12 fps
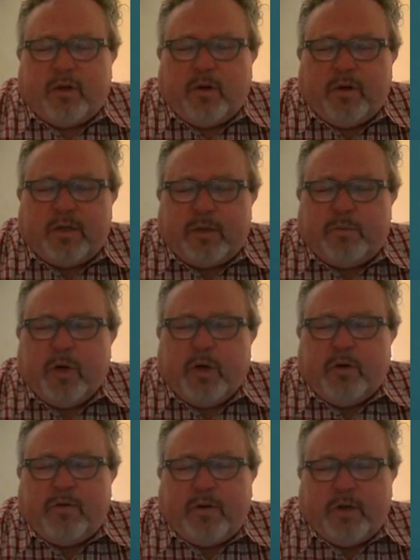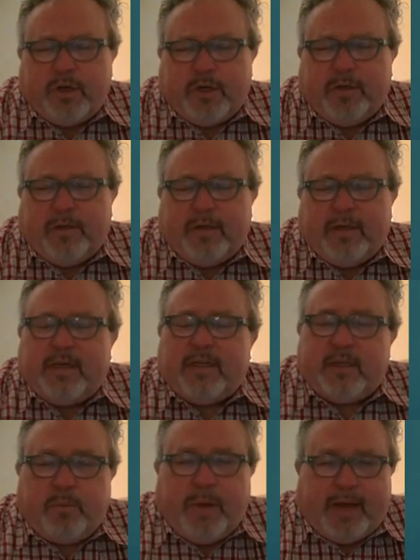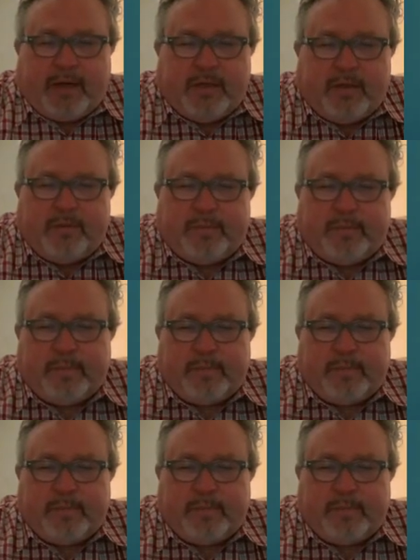occurs and motor function is impacted.